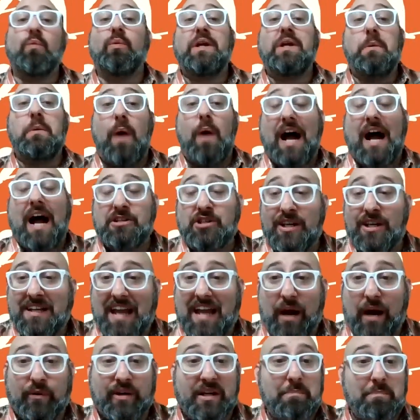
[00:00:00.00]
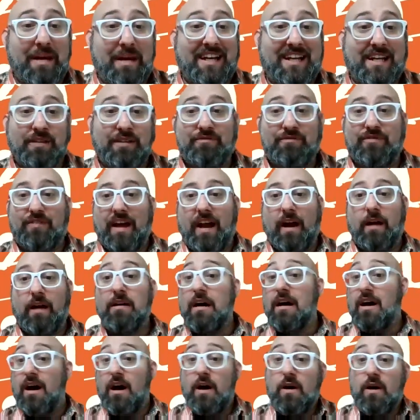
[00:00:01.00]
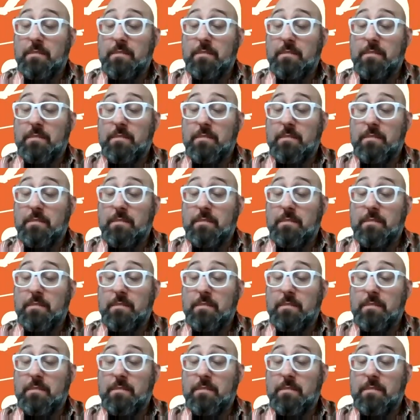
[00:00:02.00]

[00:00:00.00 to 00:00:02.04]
were rewatching Kerry beating Flair.